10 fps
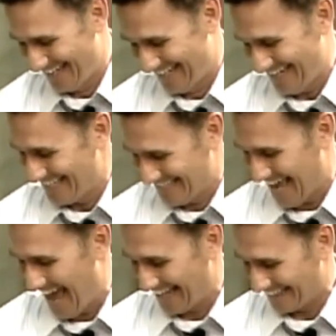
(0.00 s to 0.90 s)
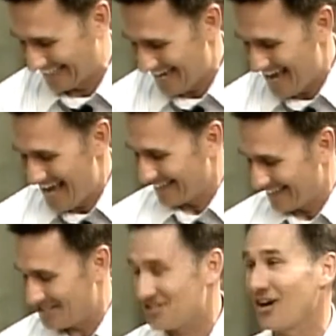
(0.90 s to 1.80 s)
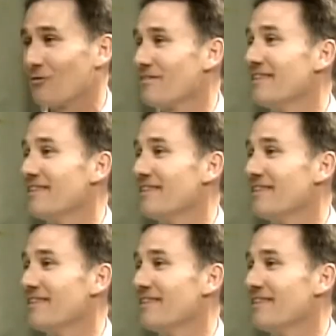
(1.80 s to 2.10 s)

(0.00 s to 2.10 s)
Exactly. Let's start with Nate.